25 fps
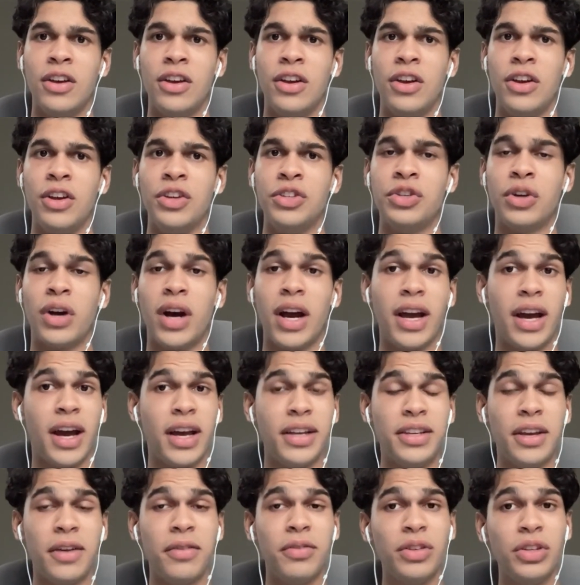So I
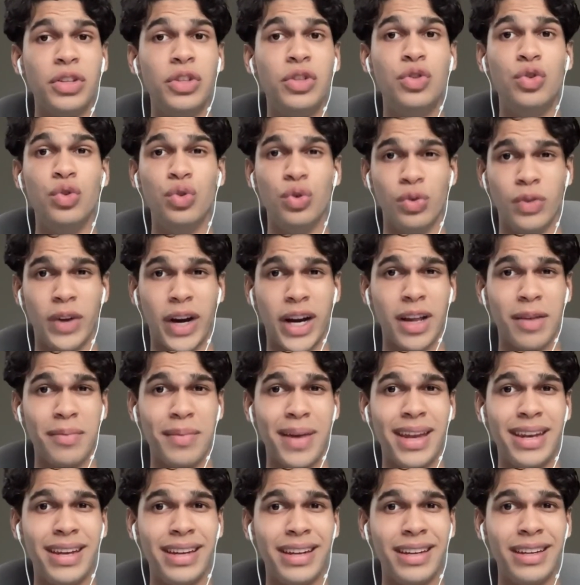definitely do
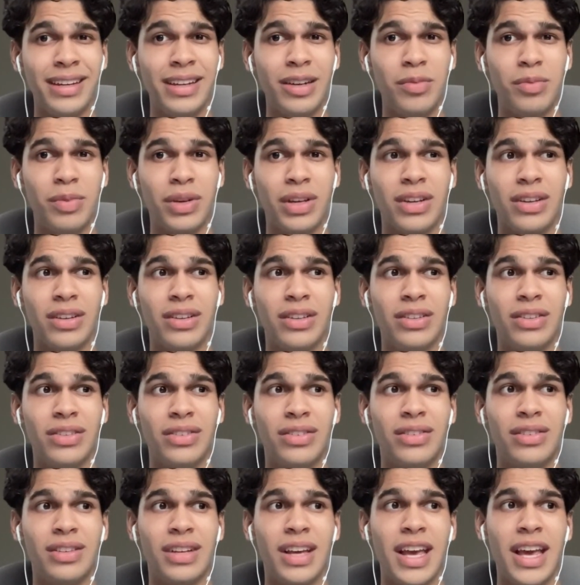recommend it,
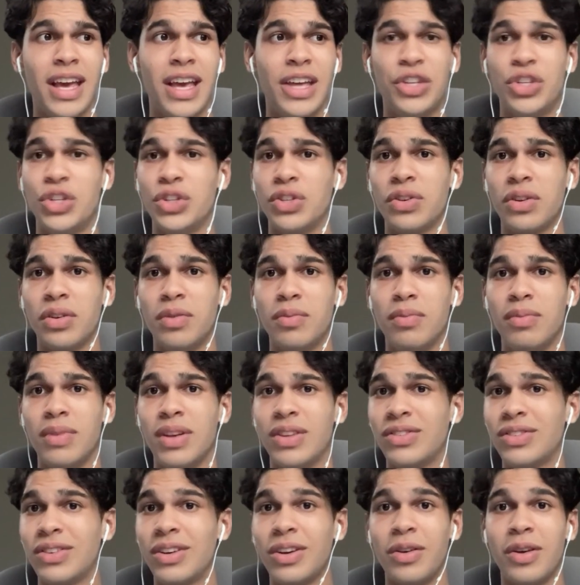because it's
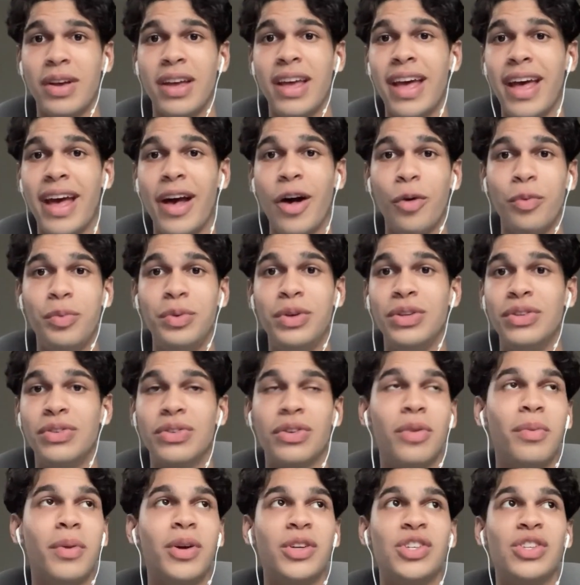gonna help you
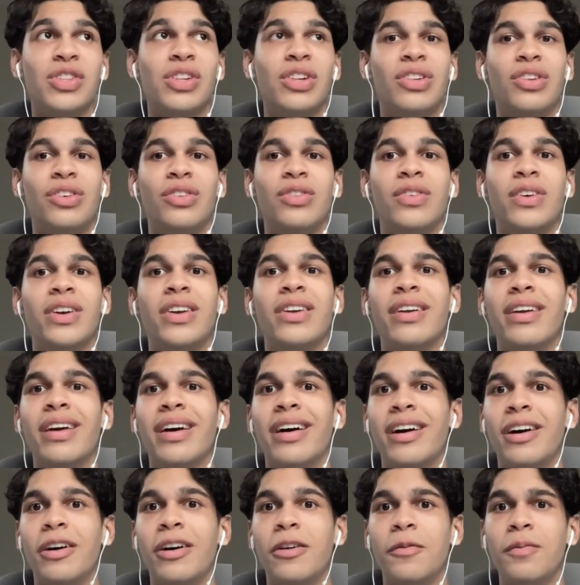so much in the long
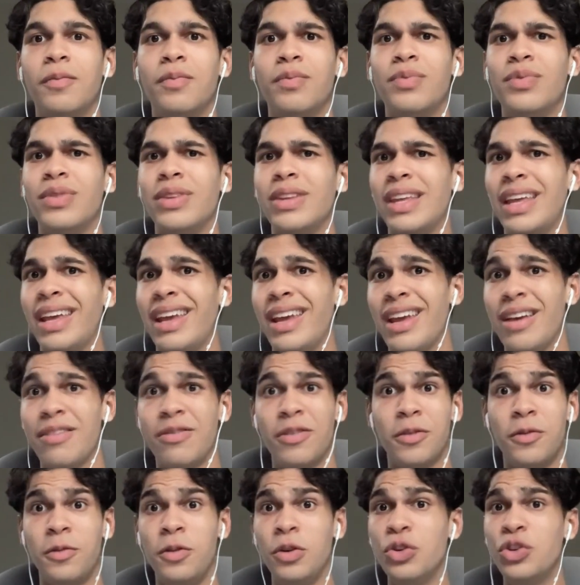run. If a
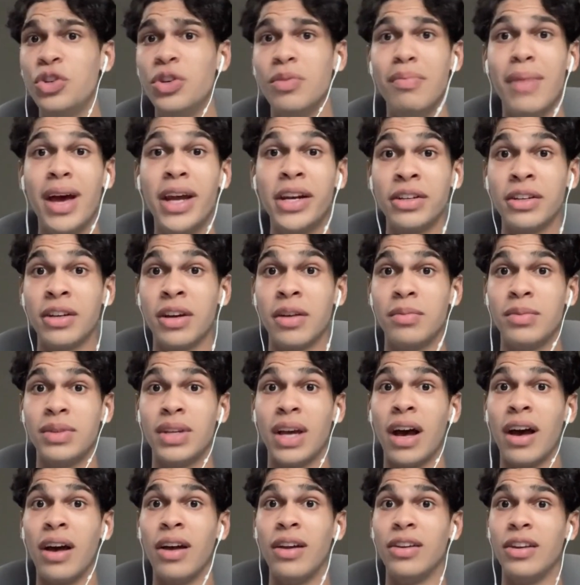future meta comes
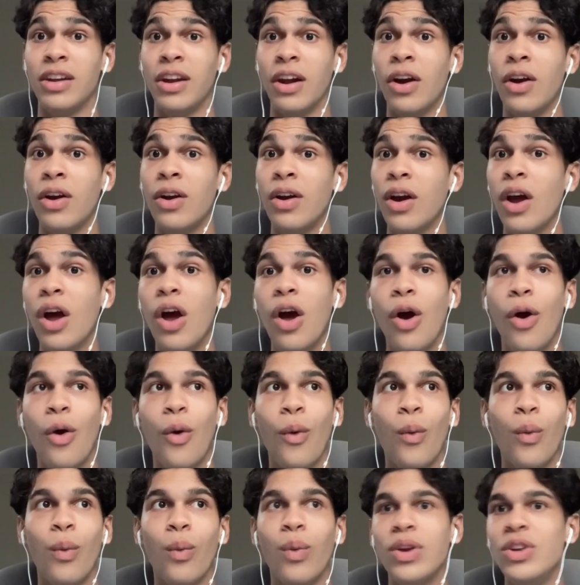out,
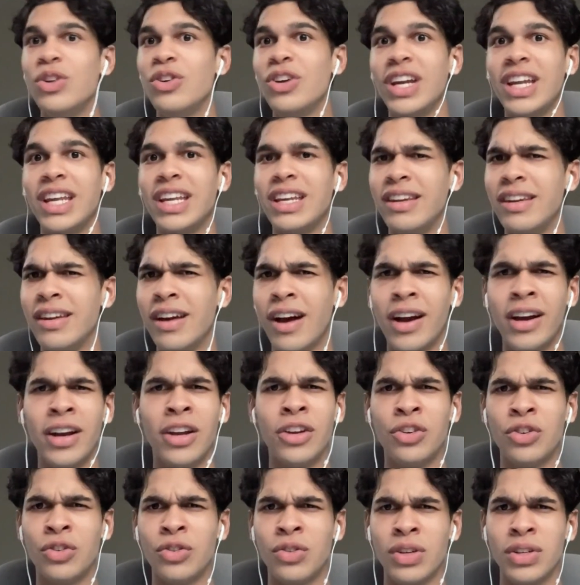when you're getting
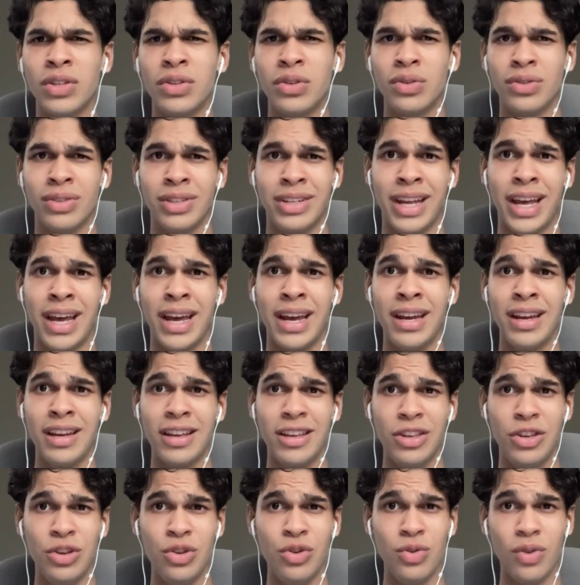900 crystals a day,
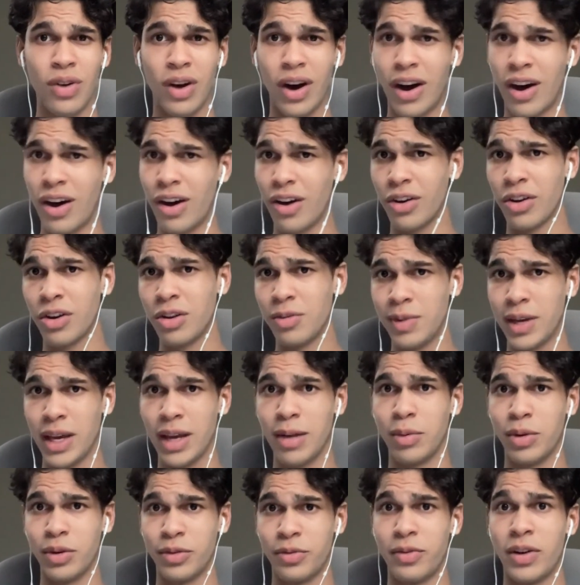you are going to be
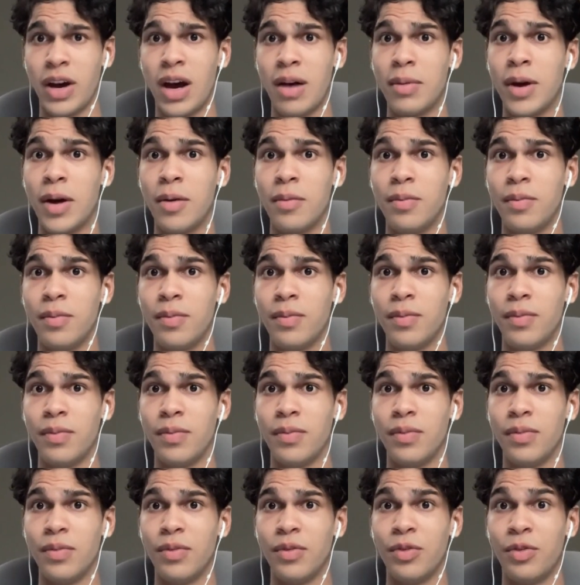able to farm up
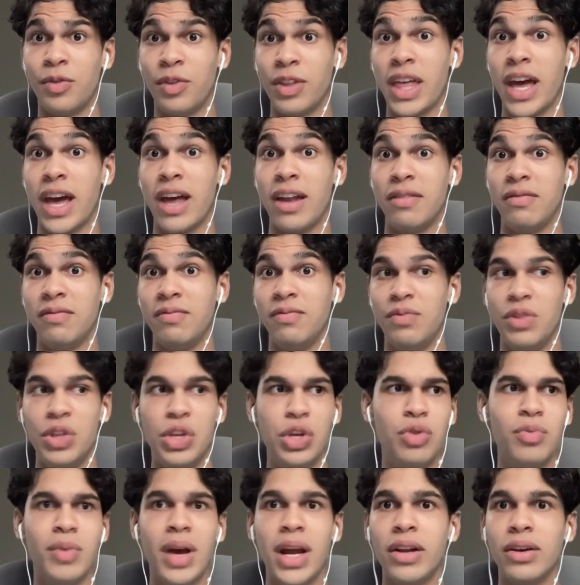for that
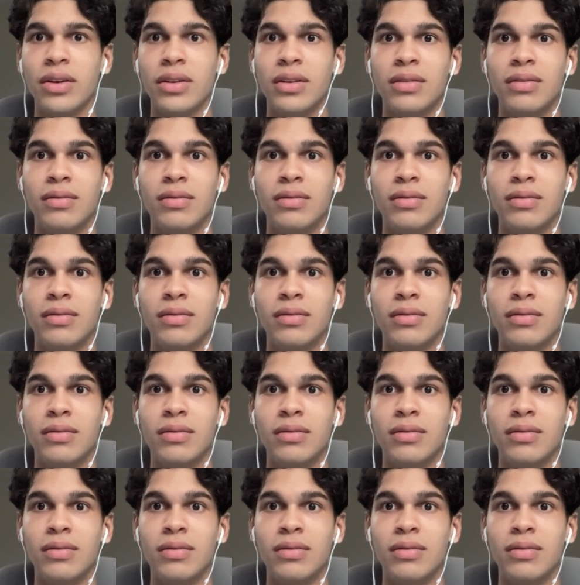new meta